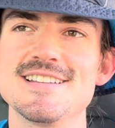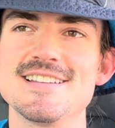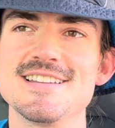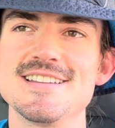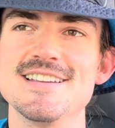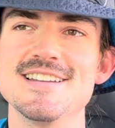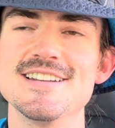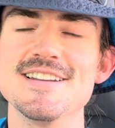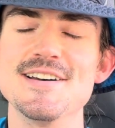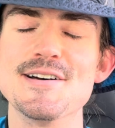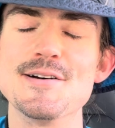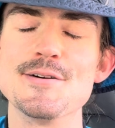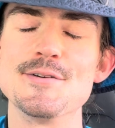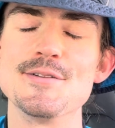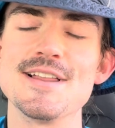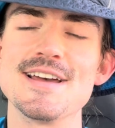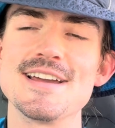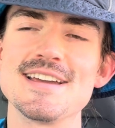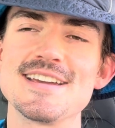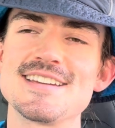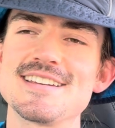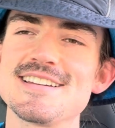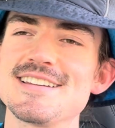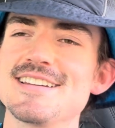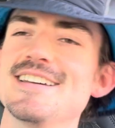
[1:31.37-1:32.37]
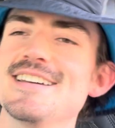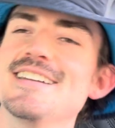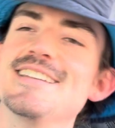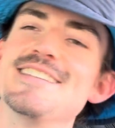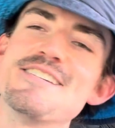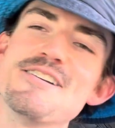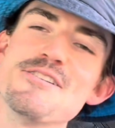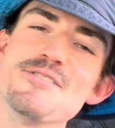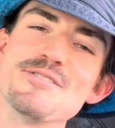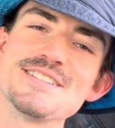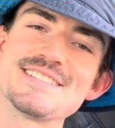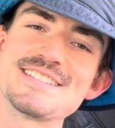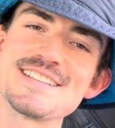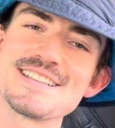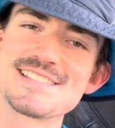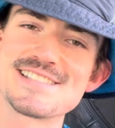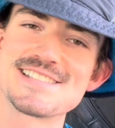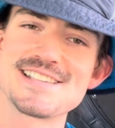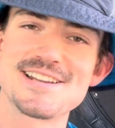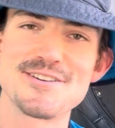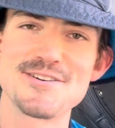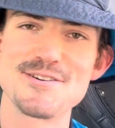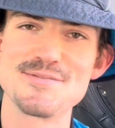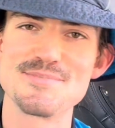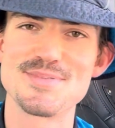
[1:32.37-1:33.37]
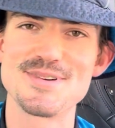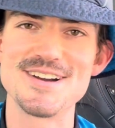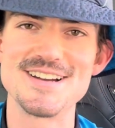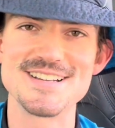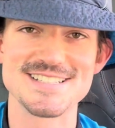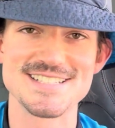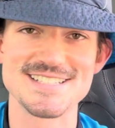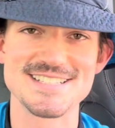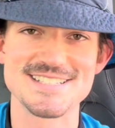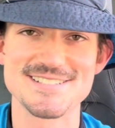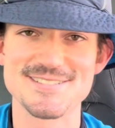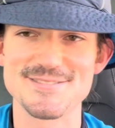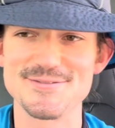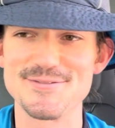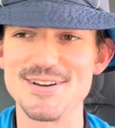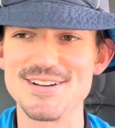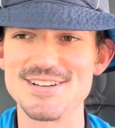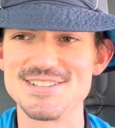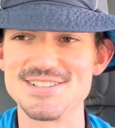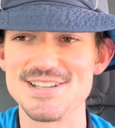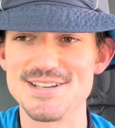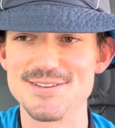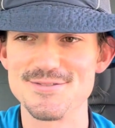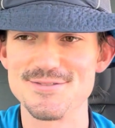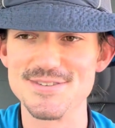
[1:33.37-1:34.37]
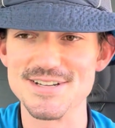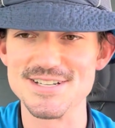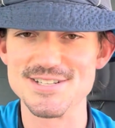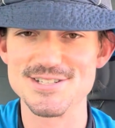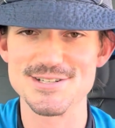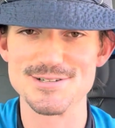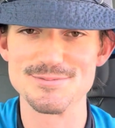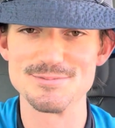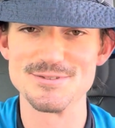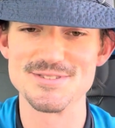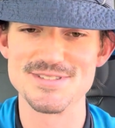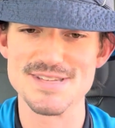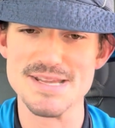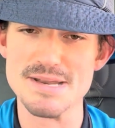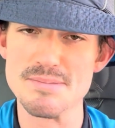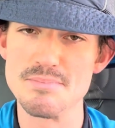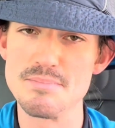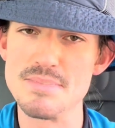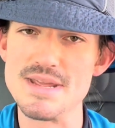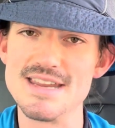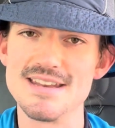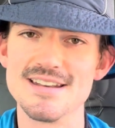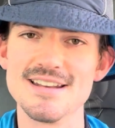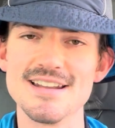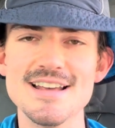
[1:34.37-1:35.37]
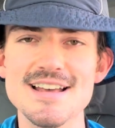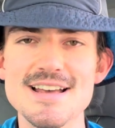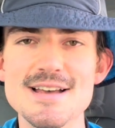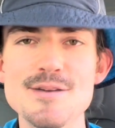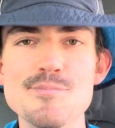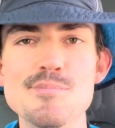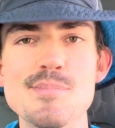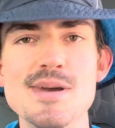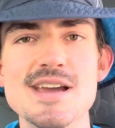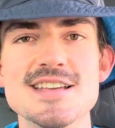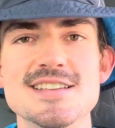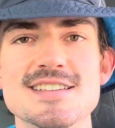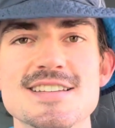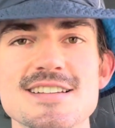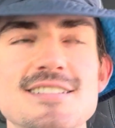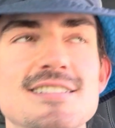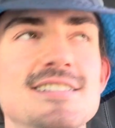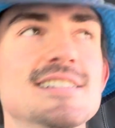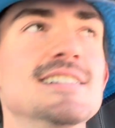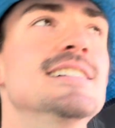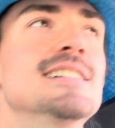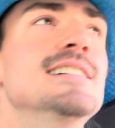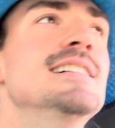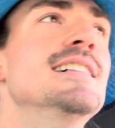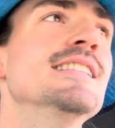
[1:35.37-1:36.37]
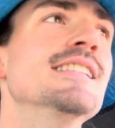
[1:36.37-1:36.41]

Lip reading: You know, like, the only things that aren't processed are fucking, like, vegetables and meat, basically.